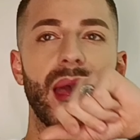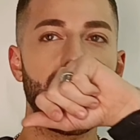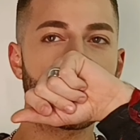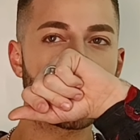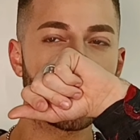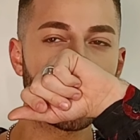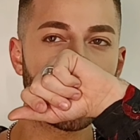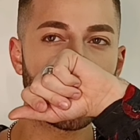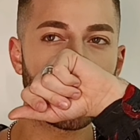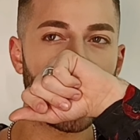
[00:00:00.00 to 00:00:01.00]
And
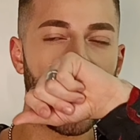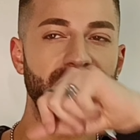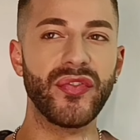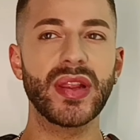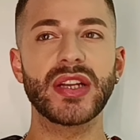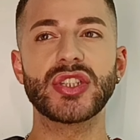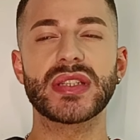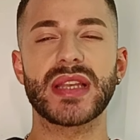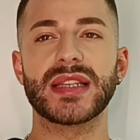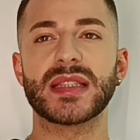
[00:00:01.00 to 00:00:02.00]
I feel like
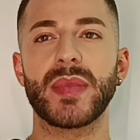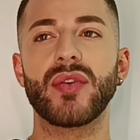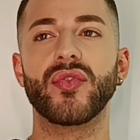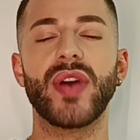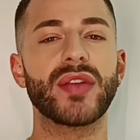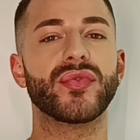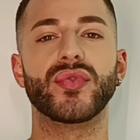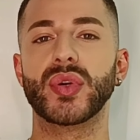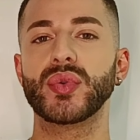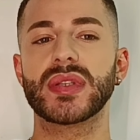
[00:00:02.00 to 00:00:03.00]
just I smell red
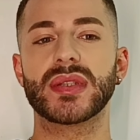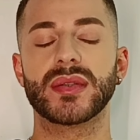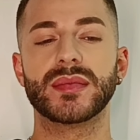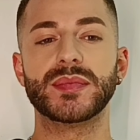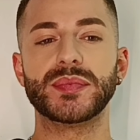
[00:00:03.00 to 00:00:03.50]
fruits,